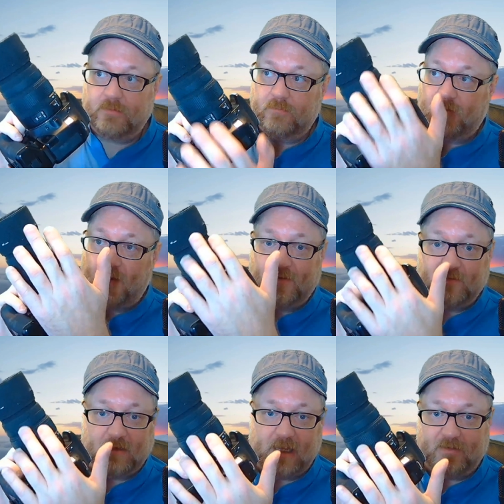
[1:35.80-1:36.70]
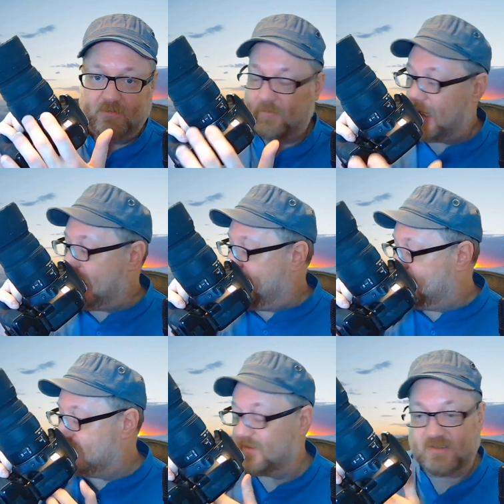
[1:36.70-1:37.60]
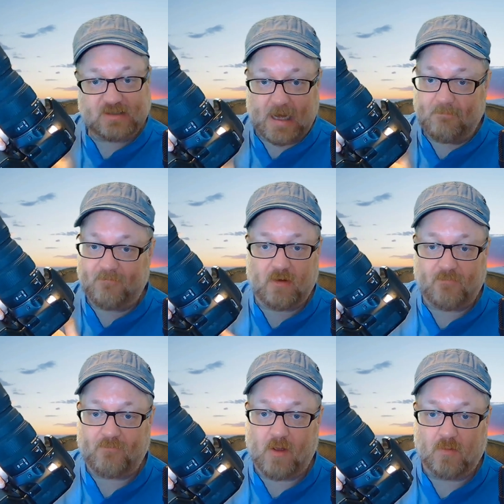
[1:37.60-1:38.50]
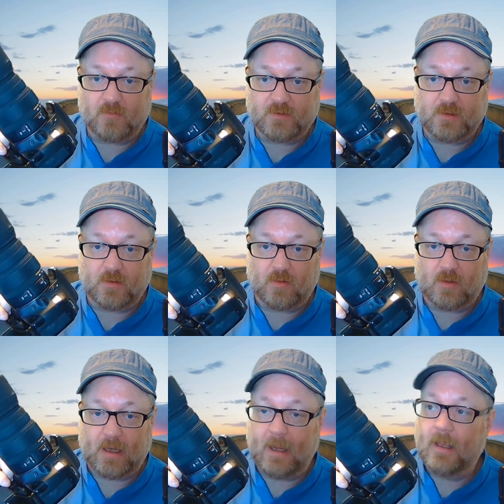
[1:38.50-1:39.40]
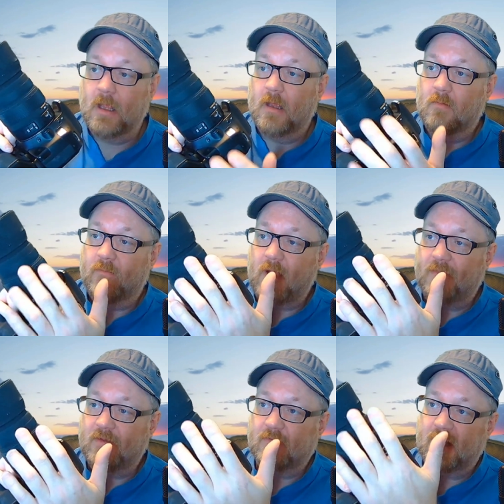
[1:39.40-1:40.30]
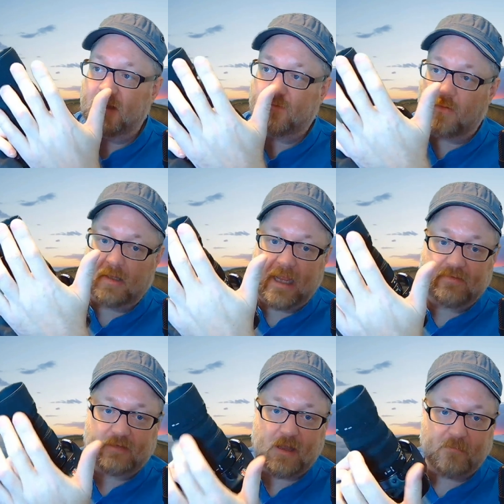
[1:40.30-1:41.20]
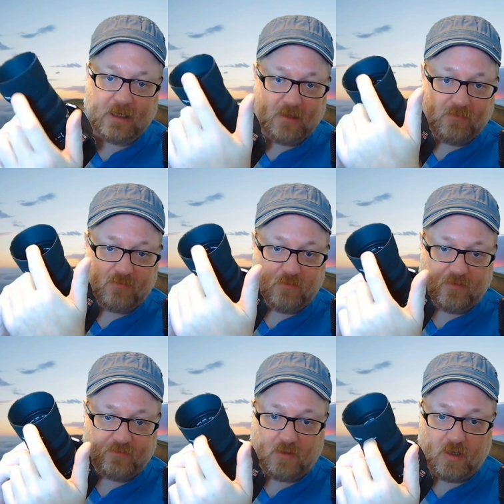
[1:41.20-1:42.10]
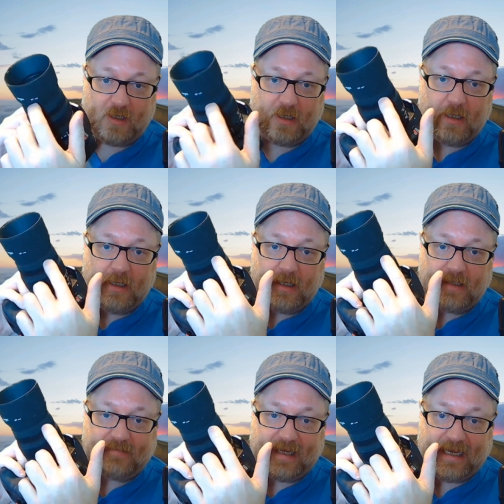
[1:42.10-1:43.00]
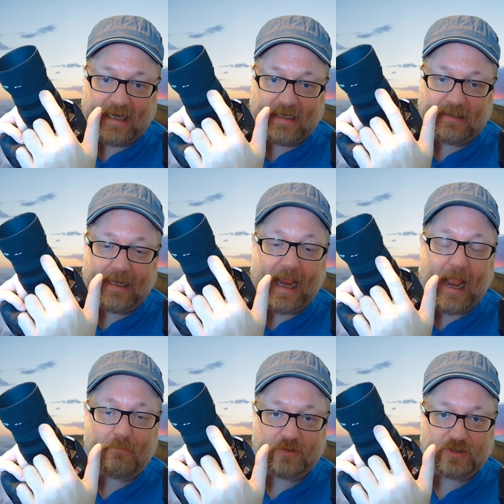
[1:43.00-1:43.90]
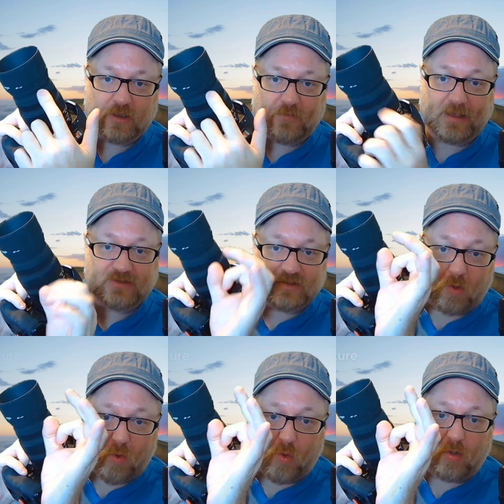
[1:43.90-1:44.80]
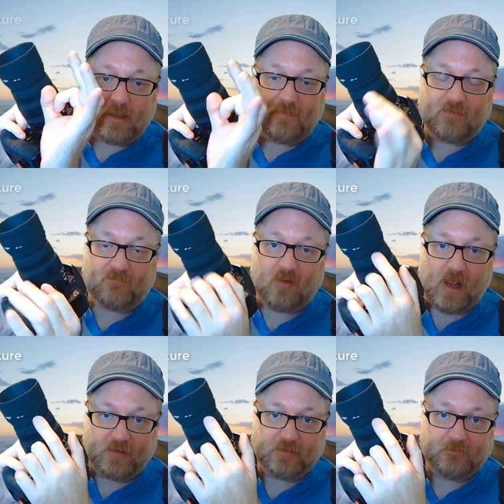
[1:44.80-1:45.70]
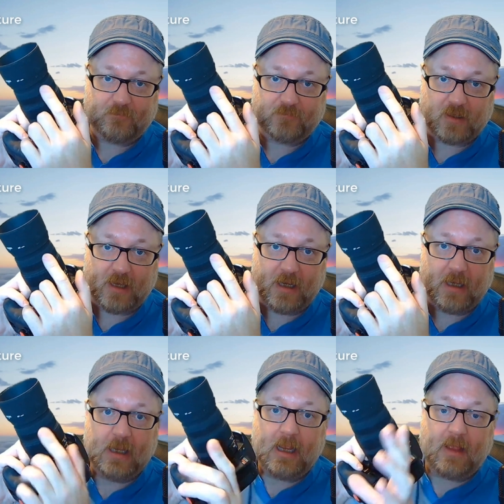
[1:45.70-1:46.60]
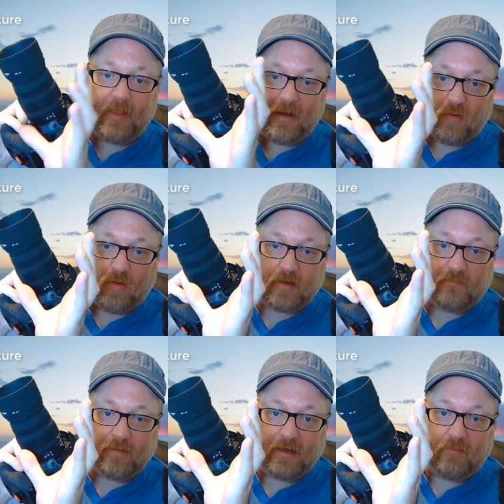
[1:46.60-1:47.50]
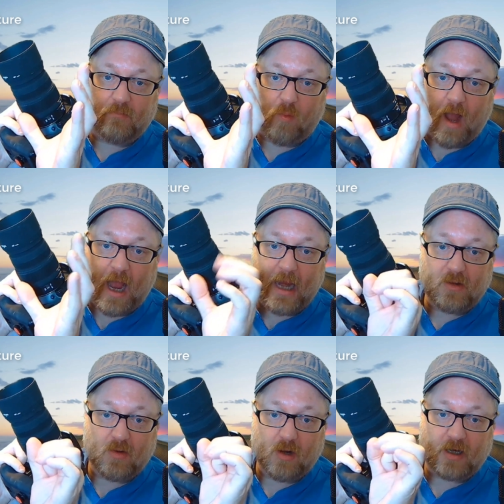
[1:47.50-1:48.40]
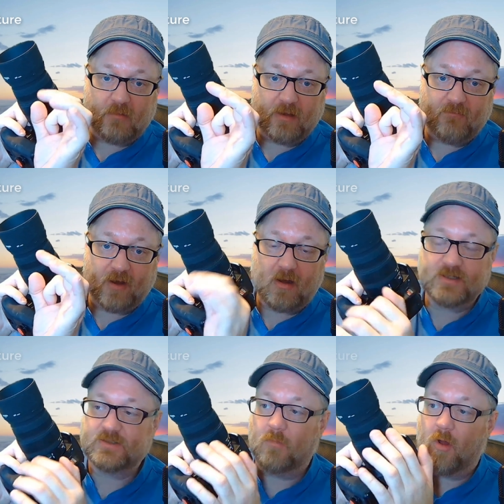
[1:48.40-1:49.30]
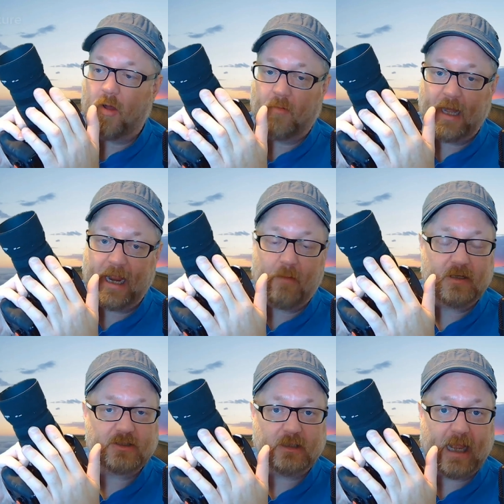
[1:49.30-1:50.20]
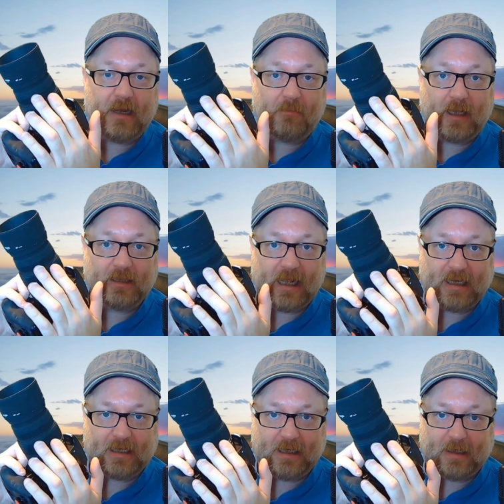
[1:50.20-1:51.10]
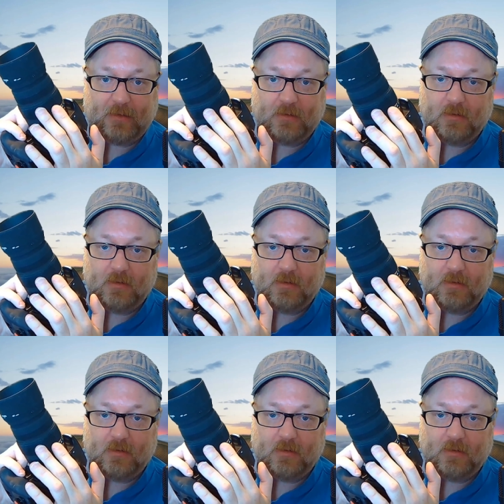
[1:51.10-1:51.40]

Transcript: we've got this lens, right? And this is the same for your phone too, okay? We've got this lens where light's coming in through this hood. It's hitting the aperture. That's the hole in the front, okay? And that hole can be wide or it can be very small, right? How much light am I letting in?